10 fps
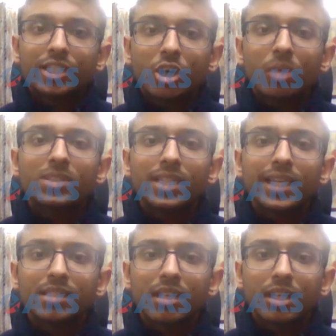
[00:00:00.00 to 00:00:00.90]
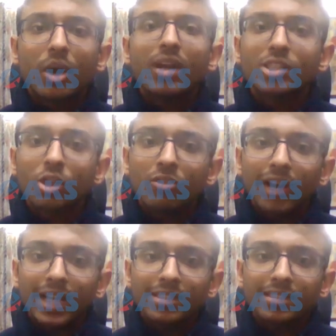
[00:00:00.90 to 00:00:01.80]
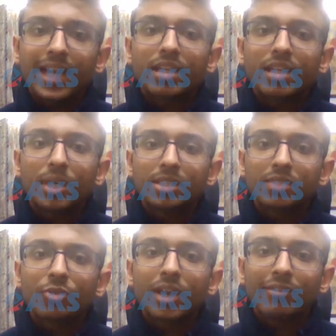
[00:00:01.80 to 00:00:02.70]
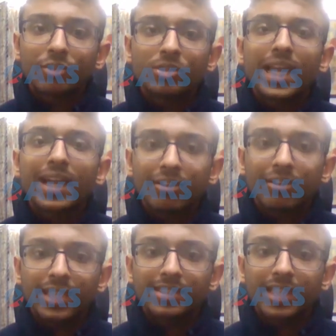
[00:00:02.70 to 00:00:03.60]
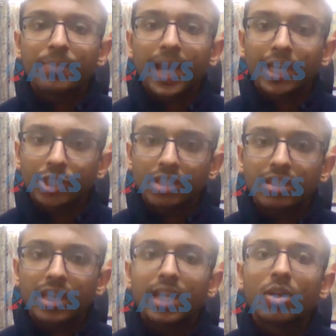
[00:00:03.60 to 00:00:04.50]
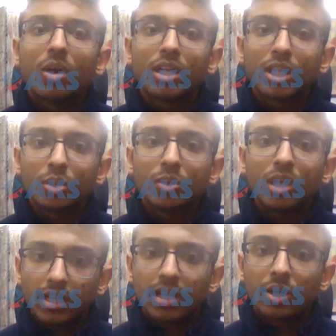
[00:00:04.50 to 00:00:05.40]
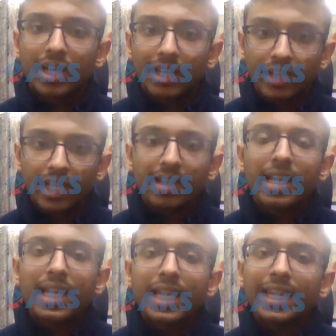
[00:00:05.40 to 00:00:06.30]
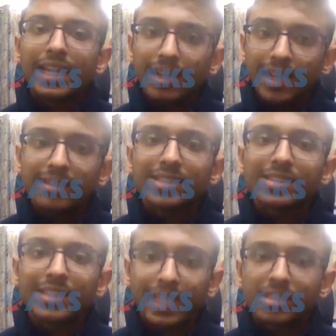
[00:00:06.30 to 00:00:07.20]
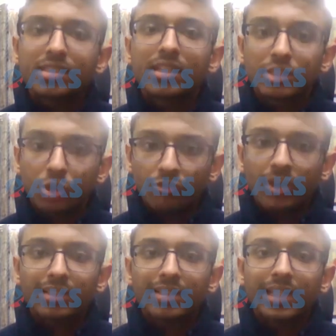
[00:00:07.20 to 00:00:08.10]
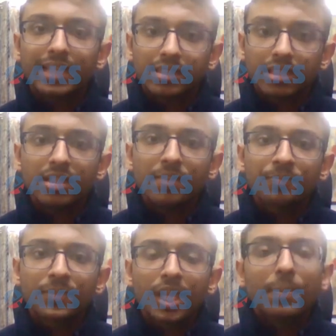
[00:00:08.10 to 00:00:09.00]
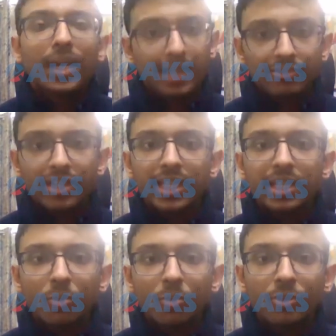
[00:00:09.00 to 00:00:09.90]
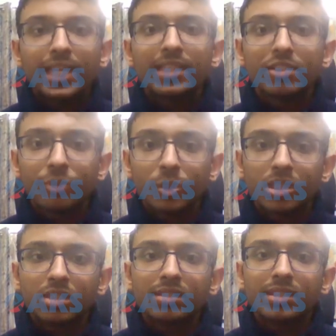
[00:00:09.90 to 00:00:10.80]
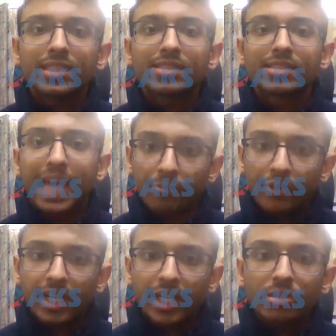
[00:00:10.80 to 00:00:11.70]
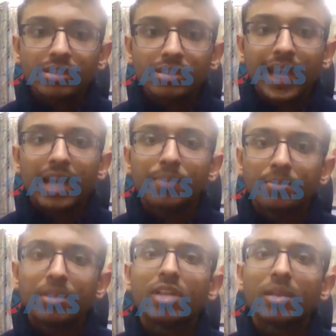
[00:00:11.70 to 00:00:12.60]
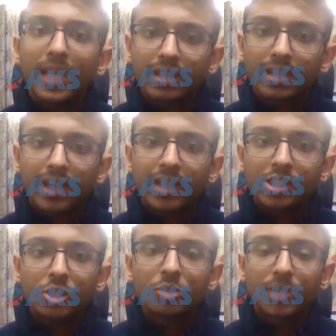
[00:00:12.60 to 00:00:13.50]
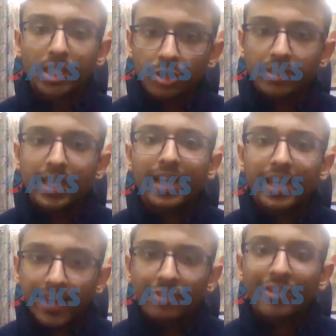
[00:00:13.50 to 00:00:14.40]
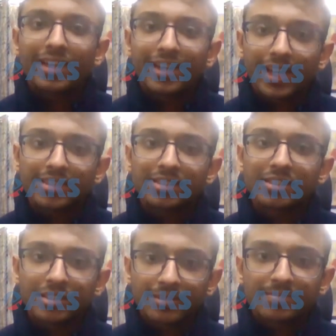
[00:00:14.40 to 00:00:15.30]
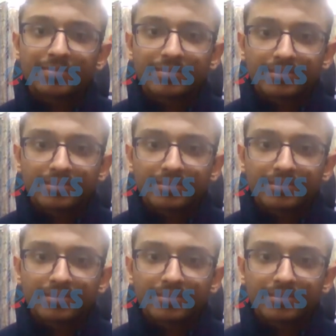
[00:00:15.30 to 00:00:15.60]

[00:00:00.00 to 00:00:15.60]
different jobs is not so vast that a person would have to sacrifice their passion in order to earn a good living. In India, this is so far the case, sir. But definitely, hopefully, in the future, this gap will reduce and people will be encouraged to pursue their areas of interest, sir.